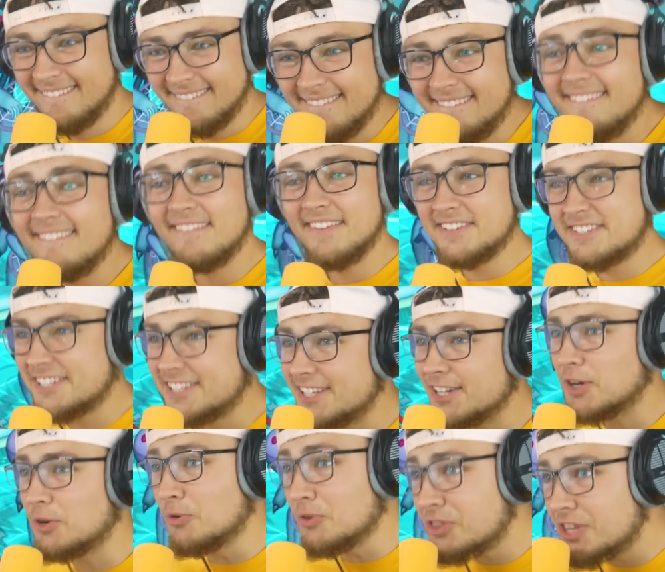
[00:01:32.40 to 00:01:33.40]
This is the
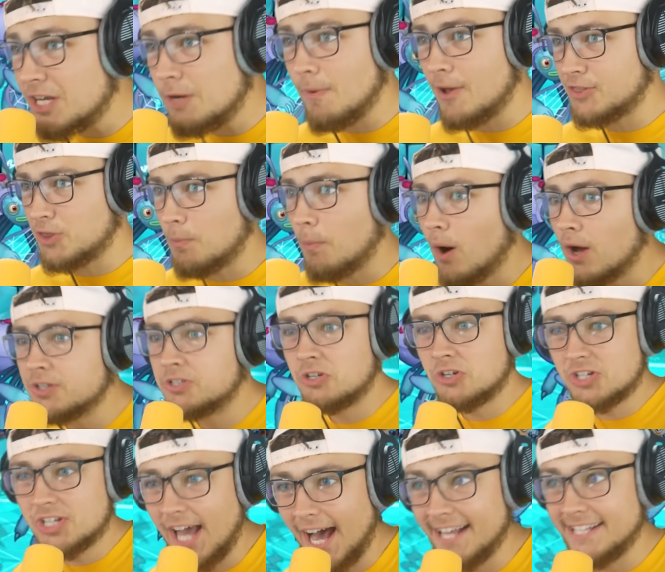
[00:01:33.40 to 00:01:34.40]
cool thing about the
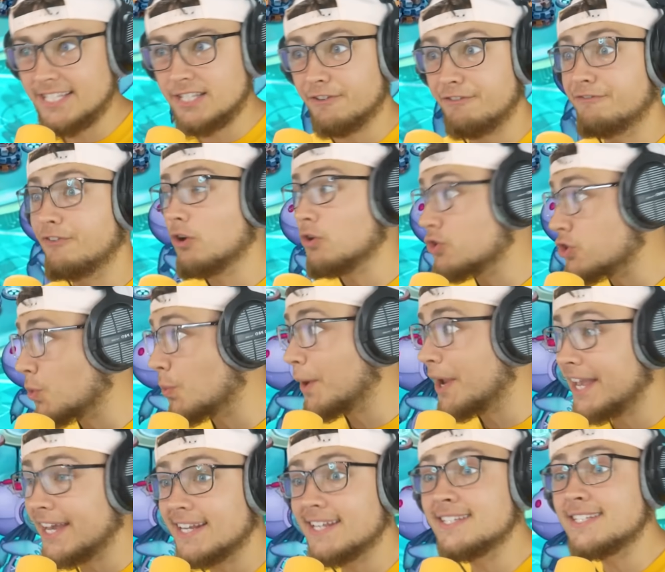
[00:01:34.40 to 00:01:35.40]
monsters, guys. The further we
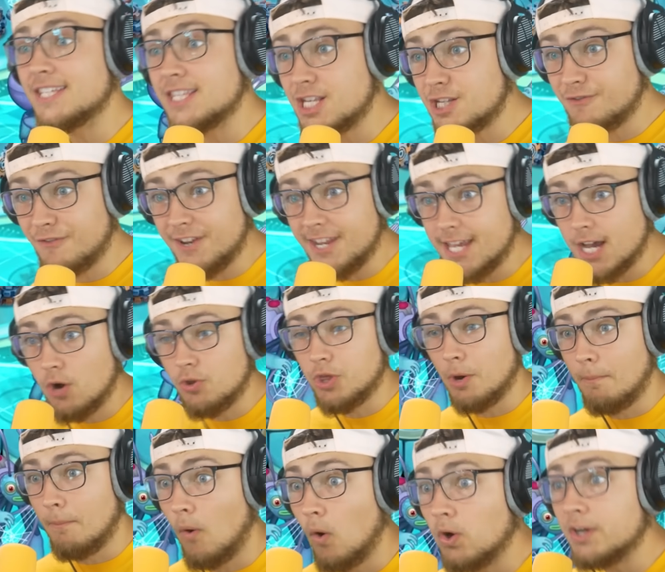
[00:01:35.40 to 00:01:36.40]
get into this video,
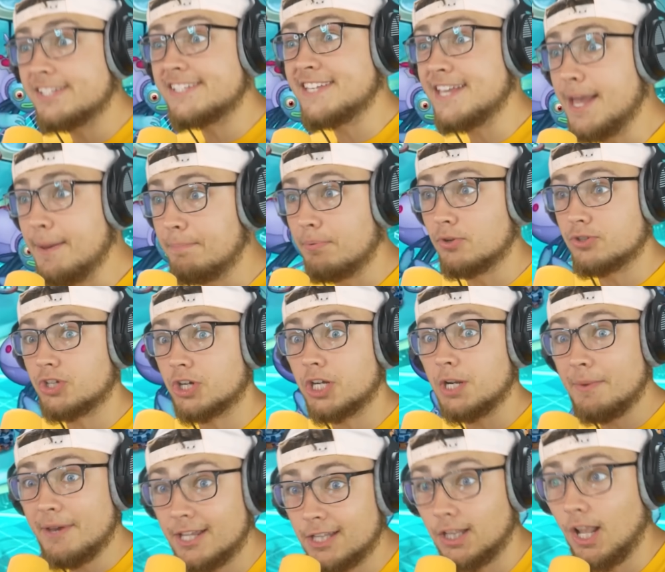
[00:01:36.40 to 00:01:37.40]
the more samples are going to
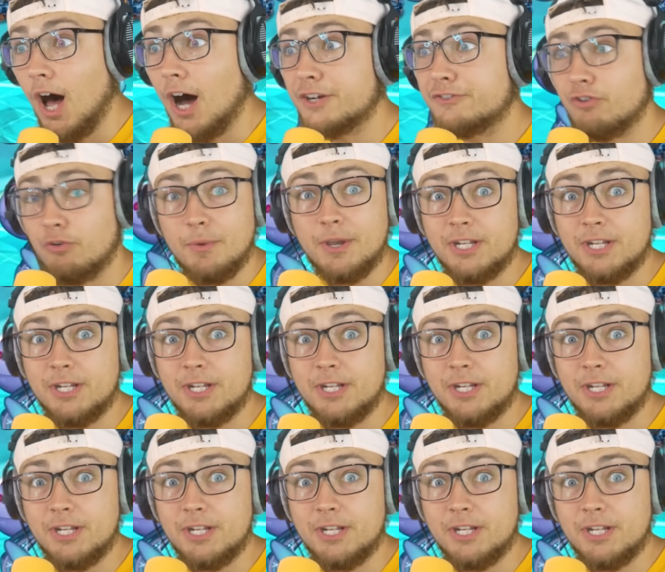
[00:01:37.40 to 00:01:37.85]
be unlocked from each